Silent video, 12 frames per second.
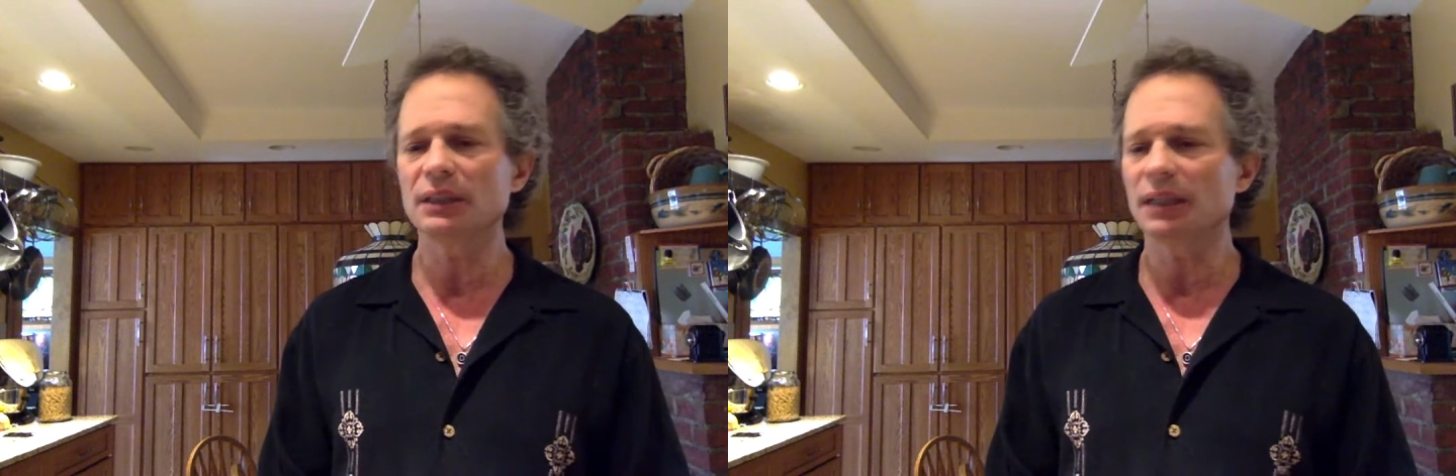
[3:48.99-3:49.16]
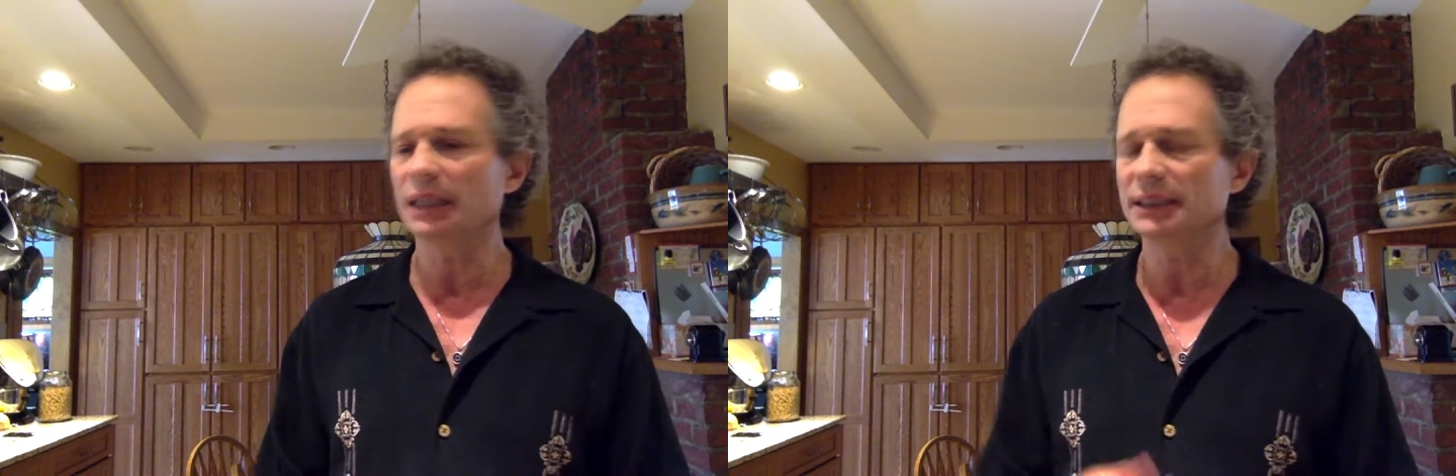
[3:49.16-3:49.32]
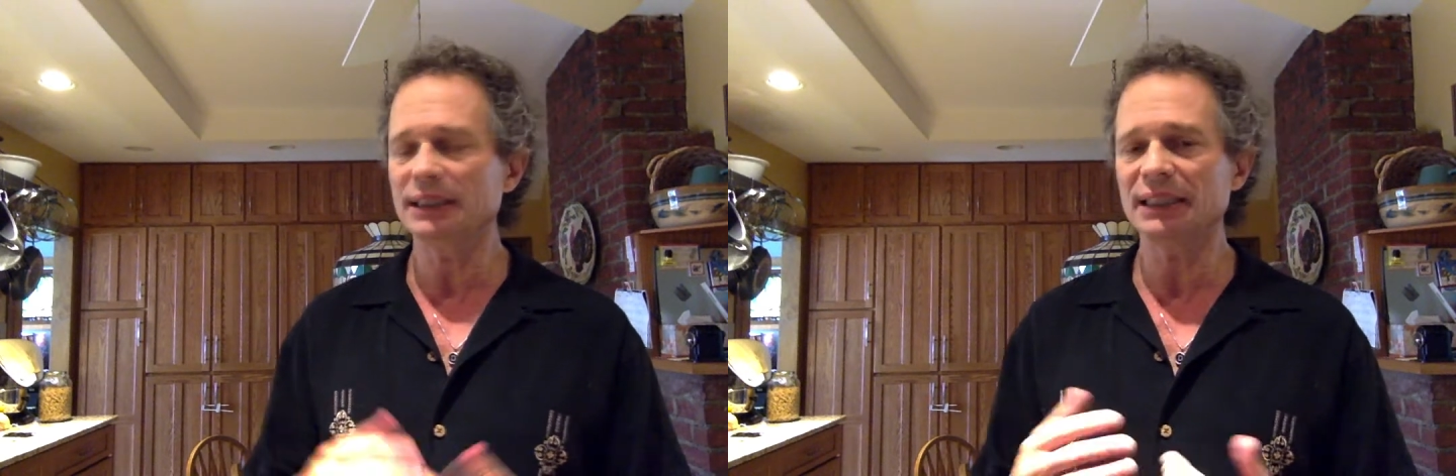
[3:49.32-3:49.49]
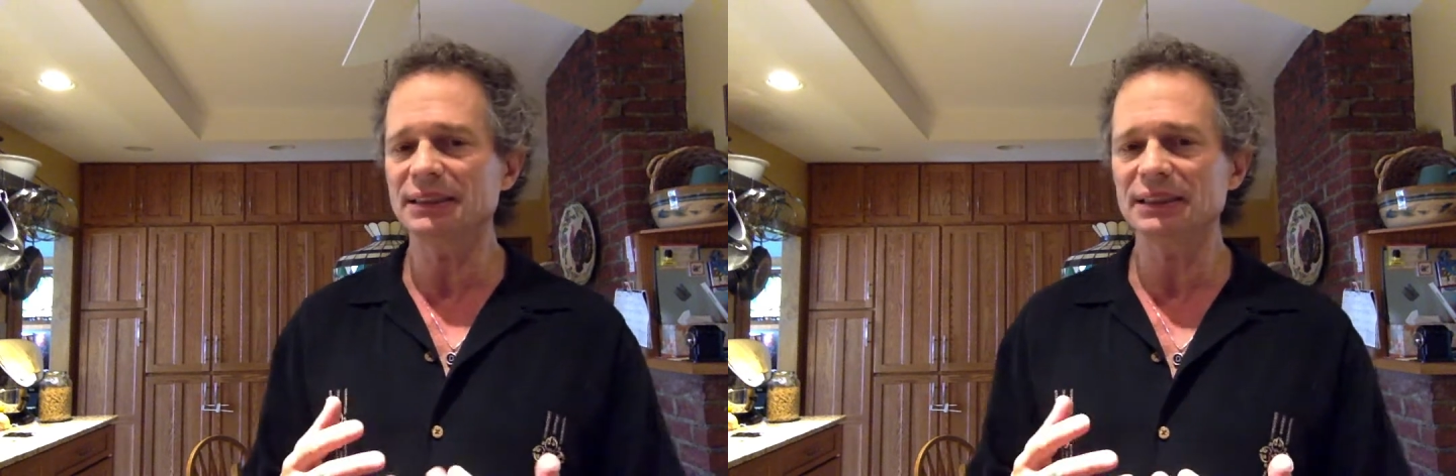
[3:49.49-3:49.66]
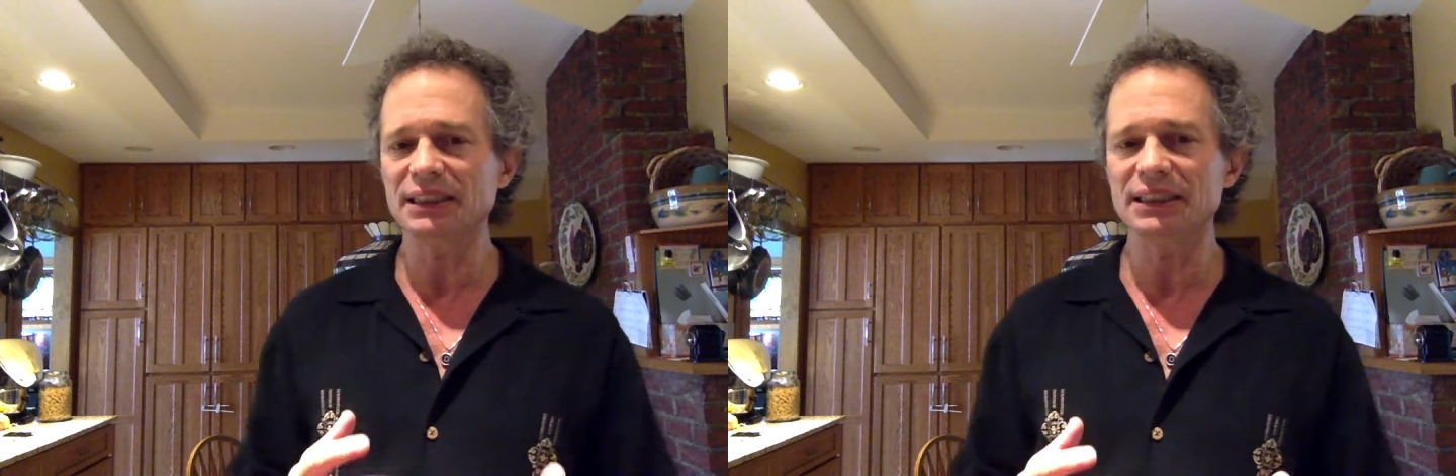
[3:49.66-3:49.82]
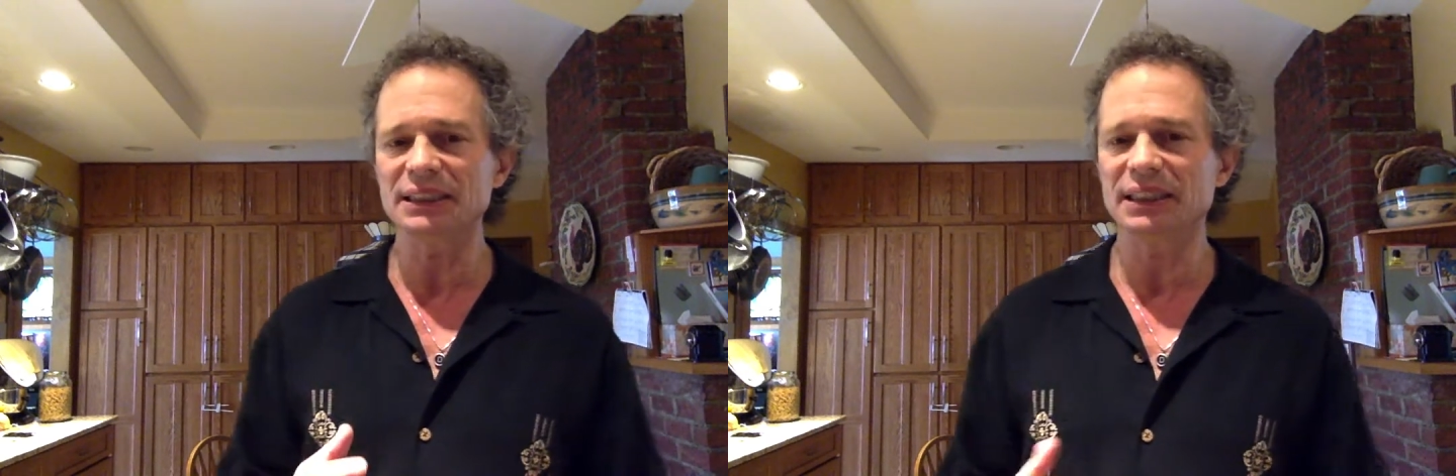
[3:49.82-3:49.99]

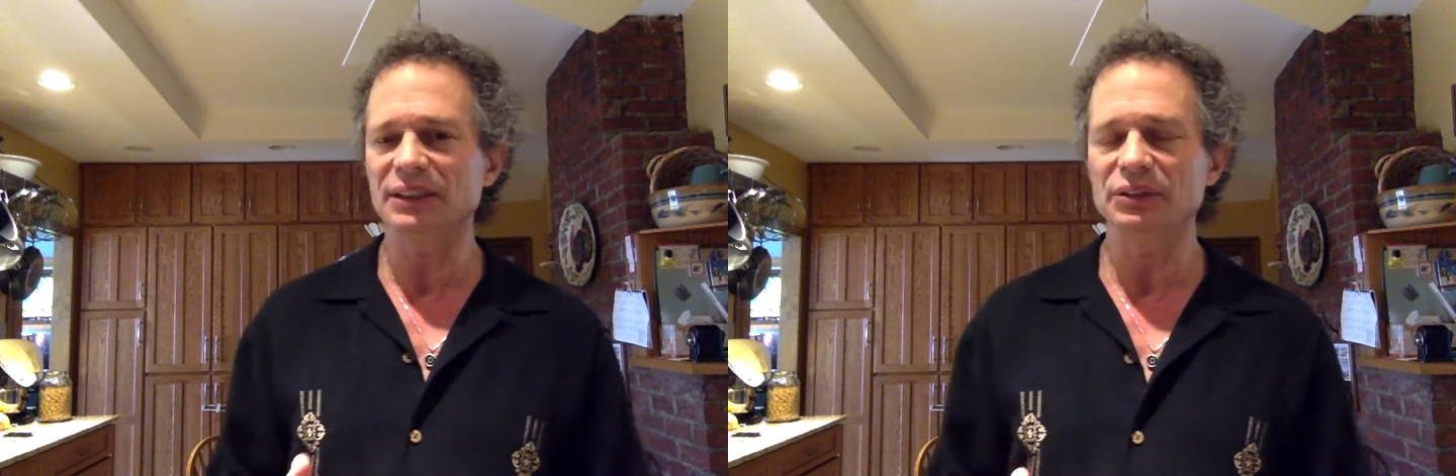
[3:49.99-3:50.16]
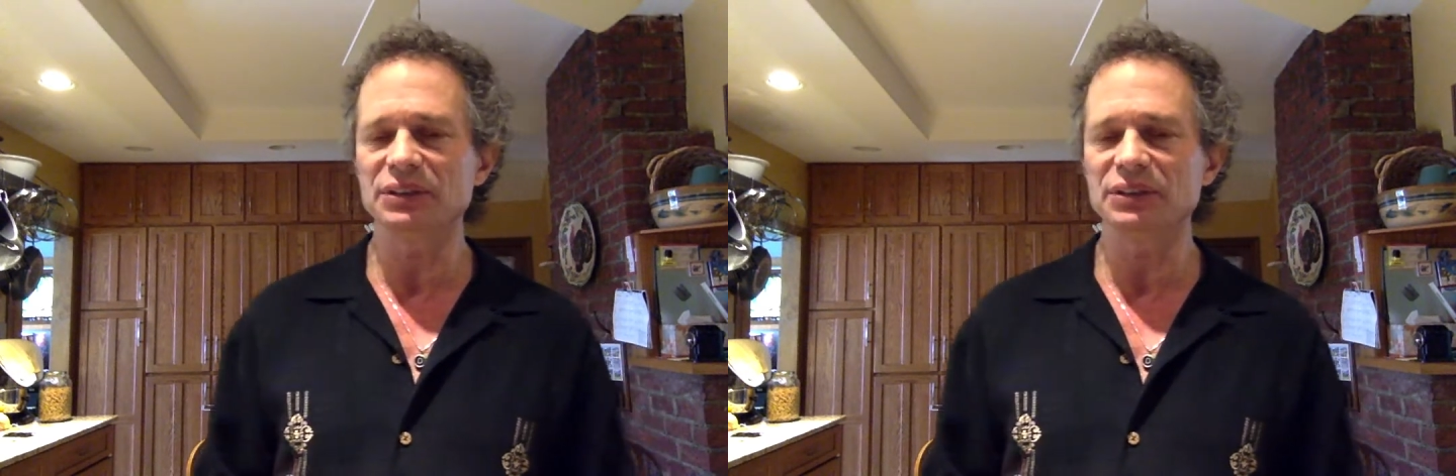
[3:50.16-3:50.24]
identities that you